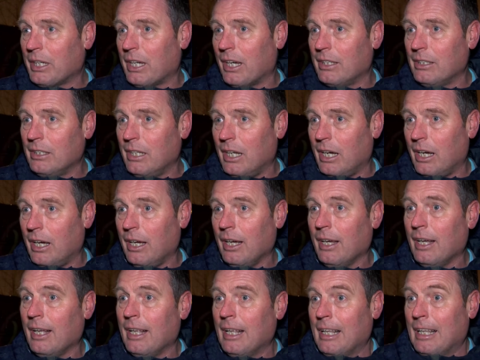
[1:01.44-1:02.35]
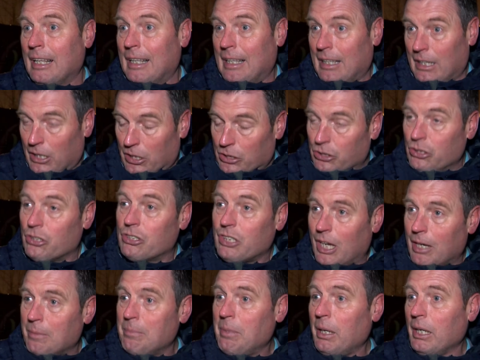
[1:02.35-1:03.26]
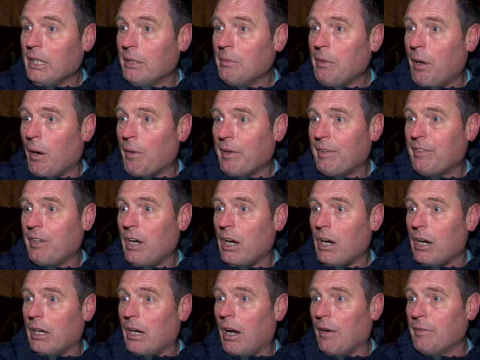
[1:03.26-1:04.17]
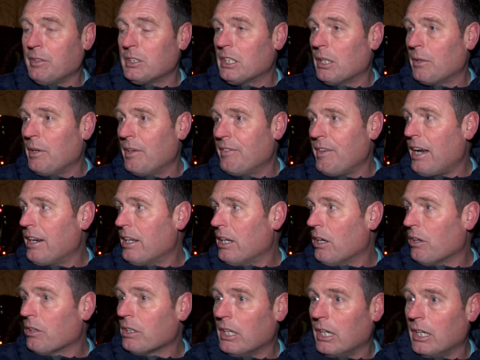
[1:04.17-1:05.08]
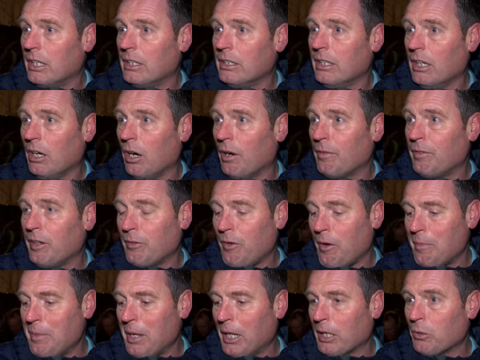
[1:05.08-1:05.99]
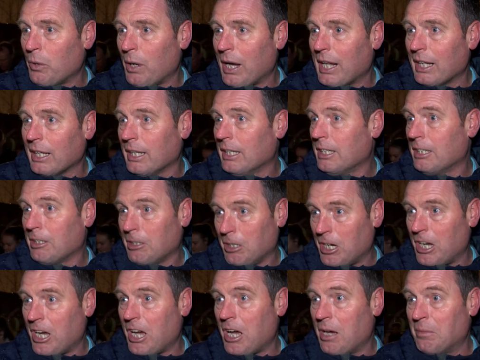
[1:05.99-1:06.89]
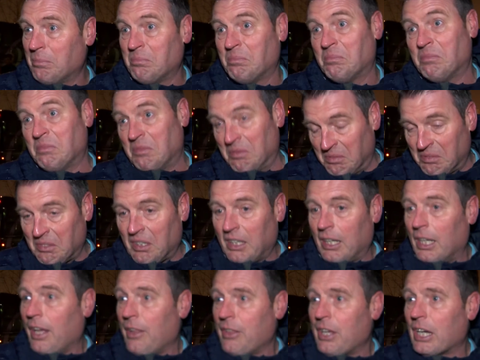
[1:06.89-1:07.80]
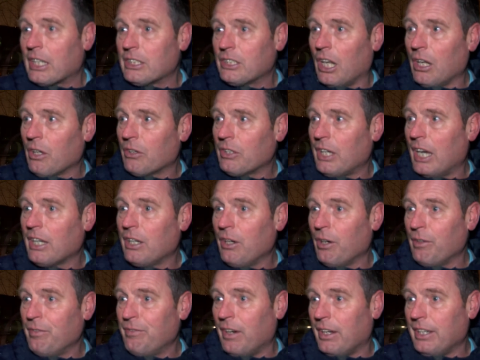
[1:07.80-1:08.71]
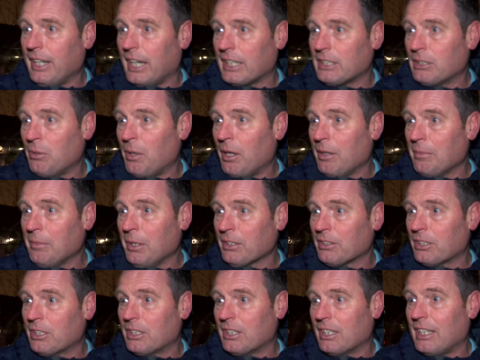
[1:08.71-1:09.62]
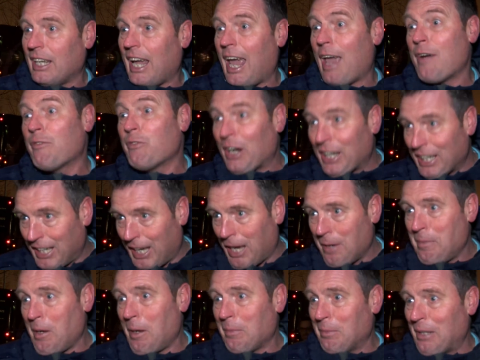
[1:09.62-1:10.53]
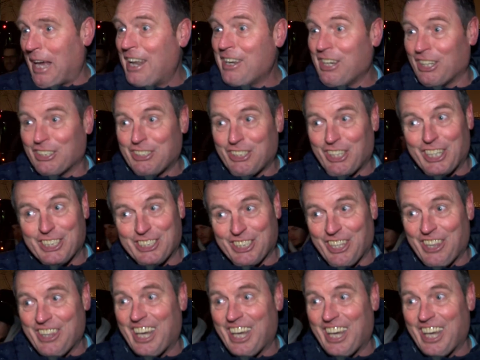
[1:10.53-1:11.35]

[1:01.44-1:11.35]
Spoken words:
can just keep building what we've got. Obviously we're very young and hopefully if we build well, things are looking good for the next 12 months, if we can keep people end of season